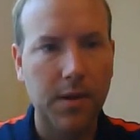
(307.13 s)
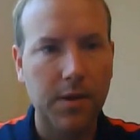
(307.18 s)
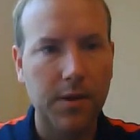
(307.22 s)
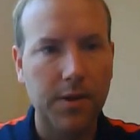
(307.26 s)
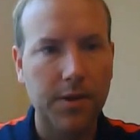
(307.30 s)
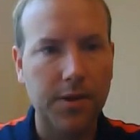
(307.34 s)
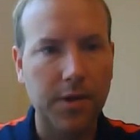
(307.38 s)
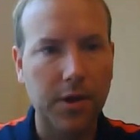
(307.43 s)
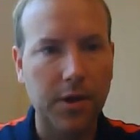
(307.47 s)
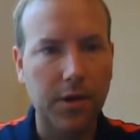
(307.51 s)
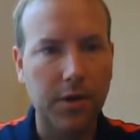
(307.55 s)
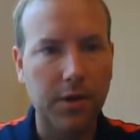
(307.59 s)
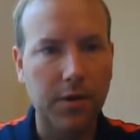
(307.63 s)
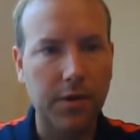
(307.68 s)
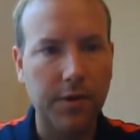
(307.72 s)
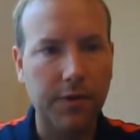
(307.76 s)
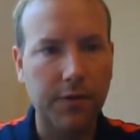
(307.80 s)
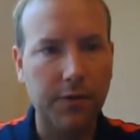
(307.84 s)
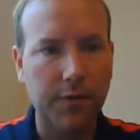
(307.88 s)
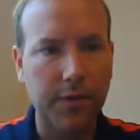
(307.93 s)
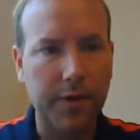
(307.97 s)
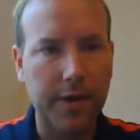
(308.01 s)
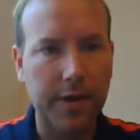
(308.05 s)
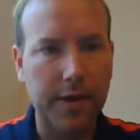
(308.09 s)
So if
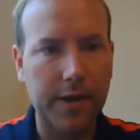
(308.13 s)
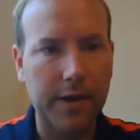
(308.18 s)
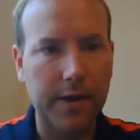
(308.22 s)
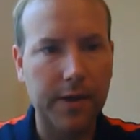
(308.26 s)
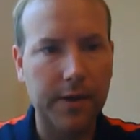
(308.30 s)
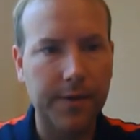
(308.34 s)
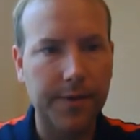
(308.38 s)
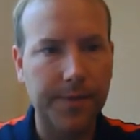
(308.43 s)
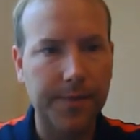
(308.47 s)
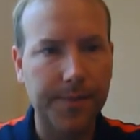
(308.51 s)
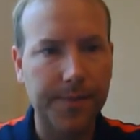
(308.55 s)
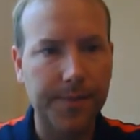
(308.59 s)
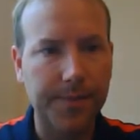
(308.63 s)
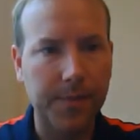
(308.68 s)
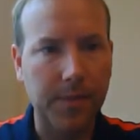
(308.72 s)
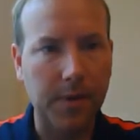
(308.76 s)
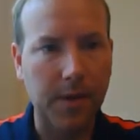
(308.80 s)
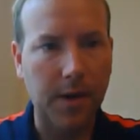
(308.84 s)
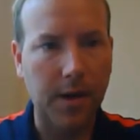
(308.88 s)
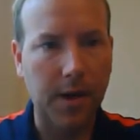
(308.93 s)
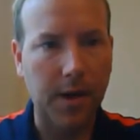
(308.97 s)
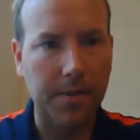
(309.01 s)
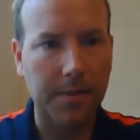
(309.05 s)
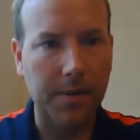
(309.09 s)
we
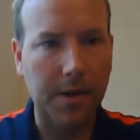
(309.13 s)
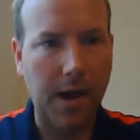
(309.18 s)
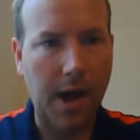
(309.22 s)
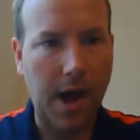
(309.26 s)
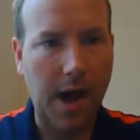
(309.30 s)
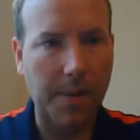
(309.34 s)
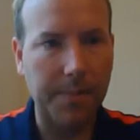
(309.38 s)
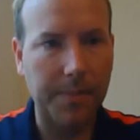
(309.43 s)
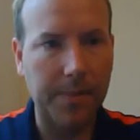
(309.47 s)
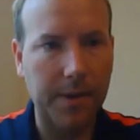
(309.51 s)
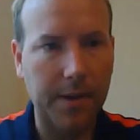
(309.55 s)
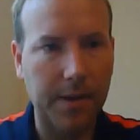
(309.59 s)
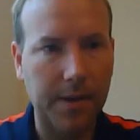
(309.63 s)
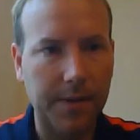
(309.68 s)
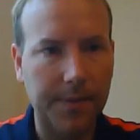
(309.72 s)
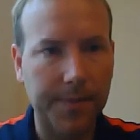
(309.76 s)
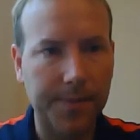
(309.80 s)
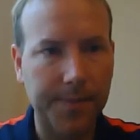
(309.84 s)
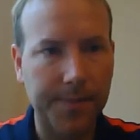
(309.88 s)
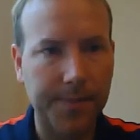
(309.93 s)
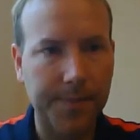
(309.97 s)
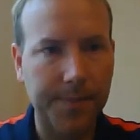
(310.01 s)
copy